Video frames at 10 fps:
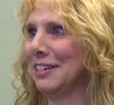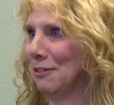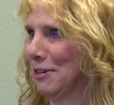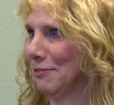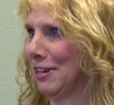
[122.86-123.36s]
he
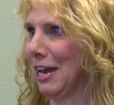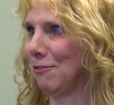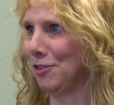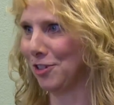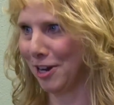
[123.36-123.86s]
going to be able to
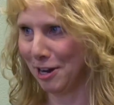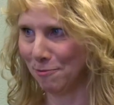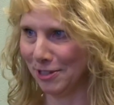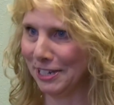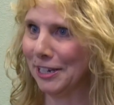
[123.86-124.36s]
have a
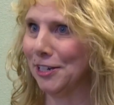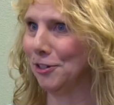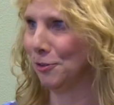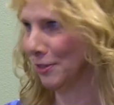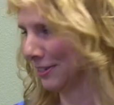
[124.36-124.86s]
job? What's he going to
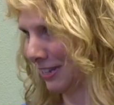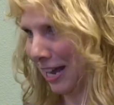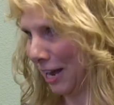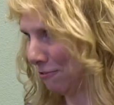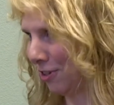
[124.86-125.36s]
do in his
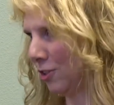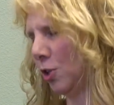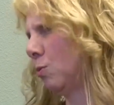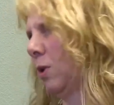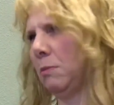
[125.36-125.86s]
life? You
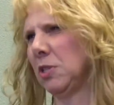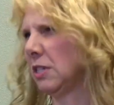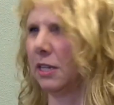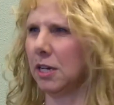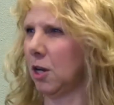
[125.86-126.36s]
don't want him to
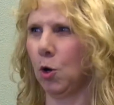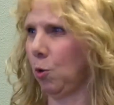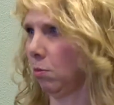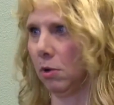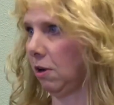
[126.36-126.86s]
sit at
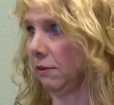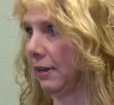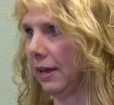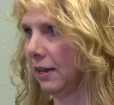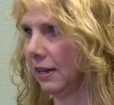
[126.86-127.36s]
home all
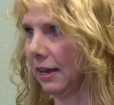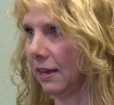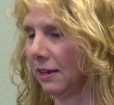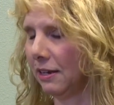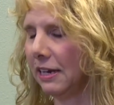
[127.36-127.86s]
day,
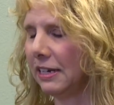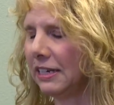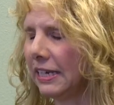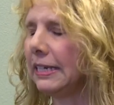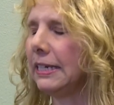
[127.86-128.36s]
and
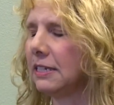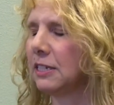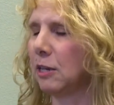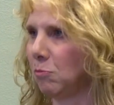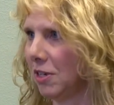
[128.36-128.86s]
he needs
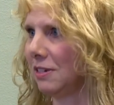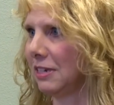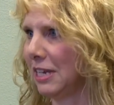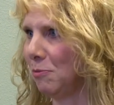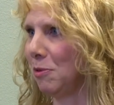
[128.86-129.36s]
something
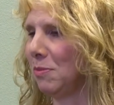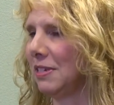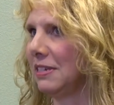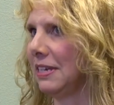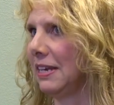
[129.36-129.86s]
to keep him
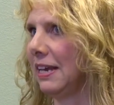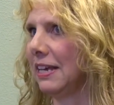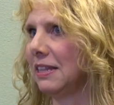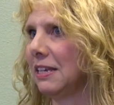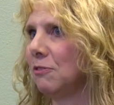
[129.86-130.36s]
busy
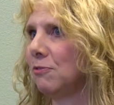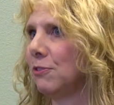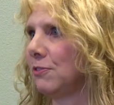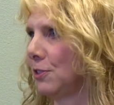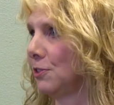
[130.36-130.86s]
and that
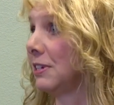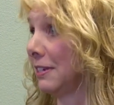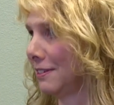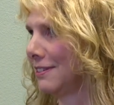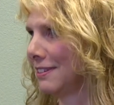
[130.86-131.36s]
fulfills
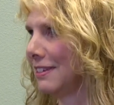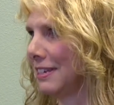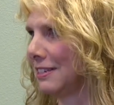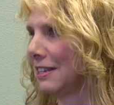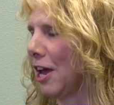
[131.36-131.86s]
his
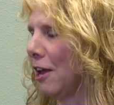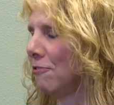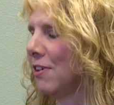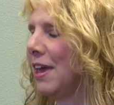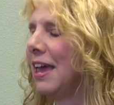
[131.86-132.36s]

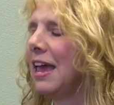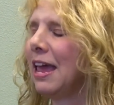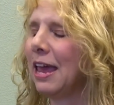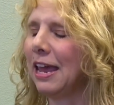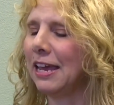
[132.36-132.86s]
life.
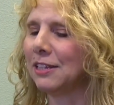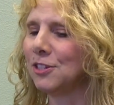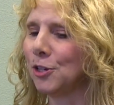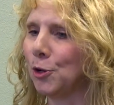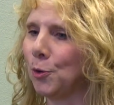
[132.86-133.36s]
And
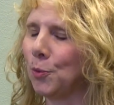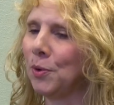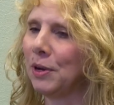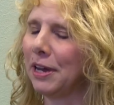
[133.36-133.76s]
so